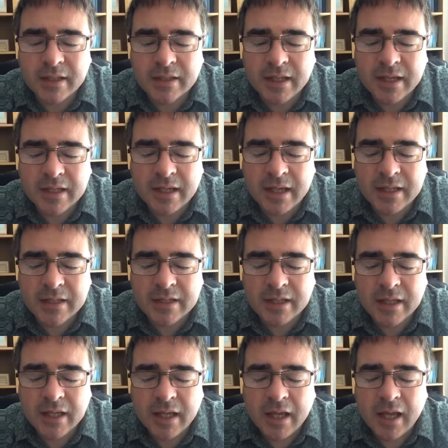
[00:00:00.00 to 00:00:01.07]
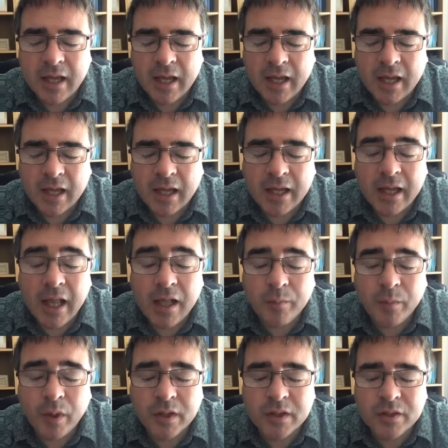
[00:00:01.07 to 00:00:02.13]
that they need. And
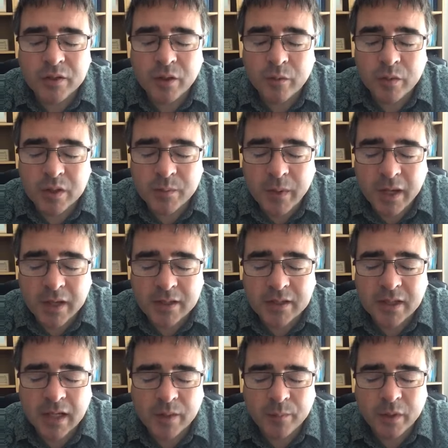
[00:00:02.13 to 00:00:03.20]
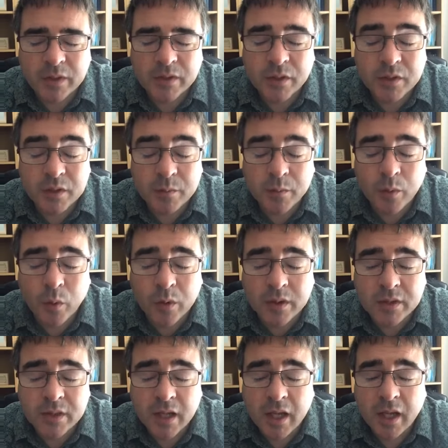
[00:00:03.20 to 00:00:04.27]
help us to respect, help us to
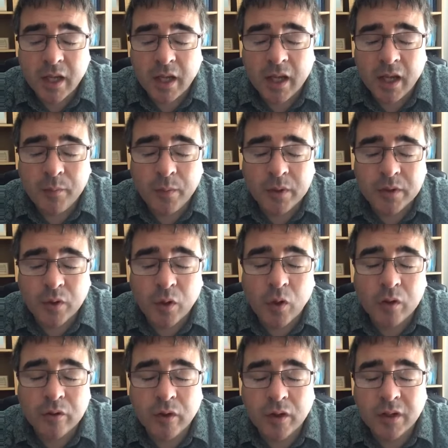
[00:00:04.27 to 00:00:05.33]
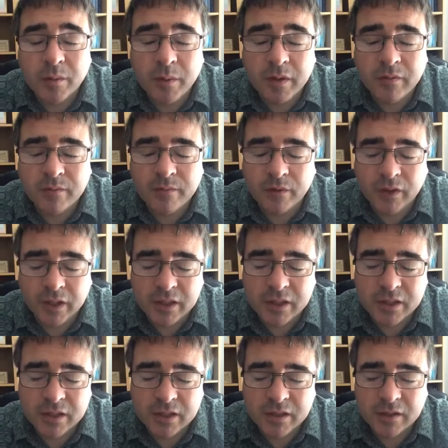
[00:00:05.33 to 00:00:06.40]
support, help us all not to be
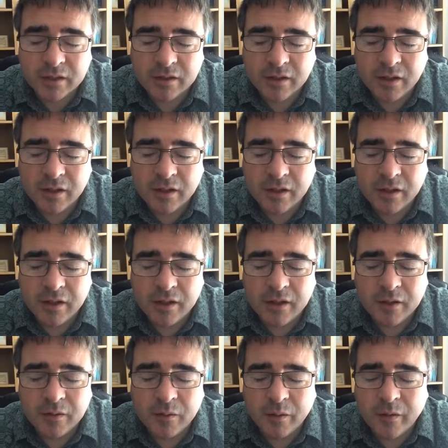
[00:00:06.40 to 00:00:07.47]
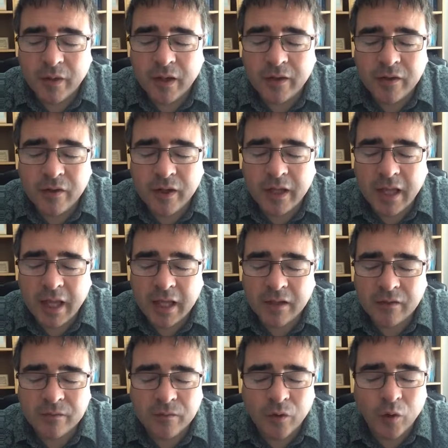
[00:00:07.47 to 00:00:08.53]
foolish. Lord, thank you again
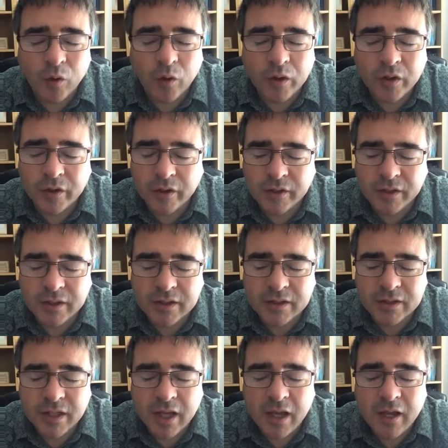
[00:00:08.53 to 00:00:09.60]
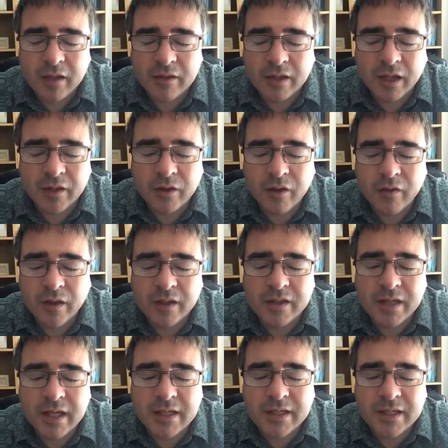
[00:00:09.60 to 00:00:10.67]
for all your goodness. Thank you that
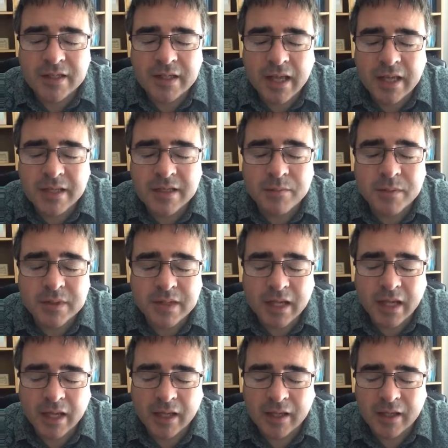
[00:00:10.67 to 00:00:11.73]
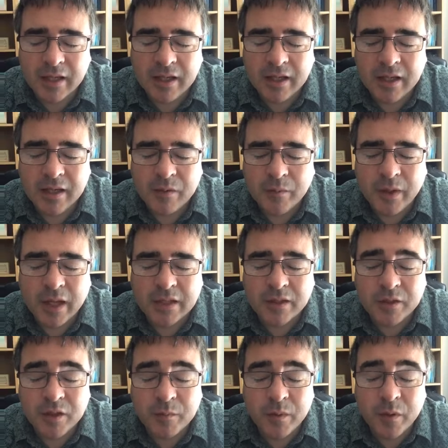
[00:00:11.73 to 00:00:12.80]
Jesus is the Messiah. We ask
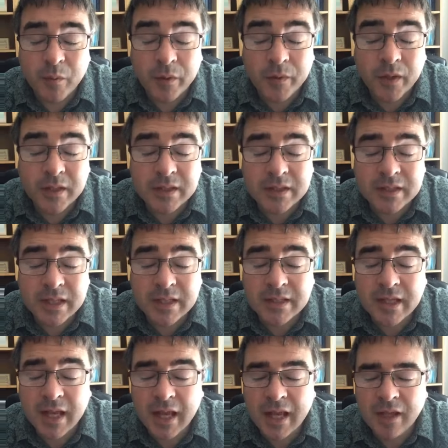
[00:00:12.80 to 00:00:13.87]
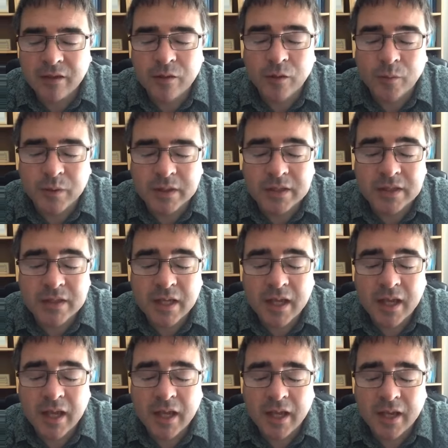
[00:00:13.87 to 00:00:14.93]
that you be with us this day and always.
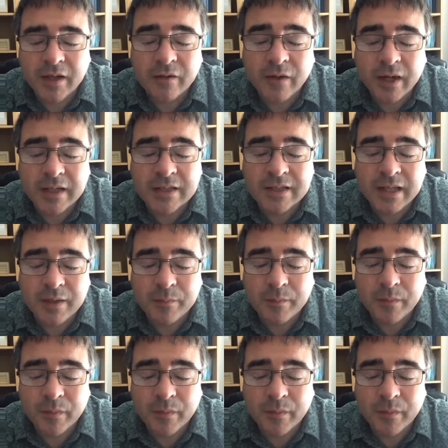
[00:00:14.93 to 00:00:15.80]
In Christ's name,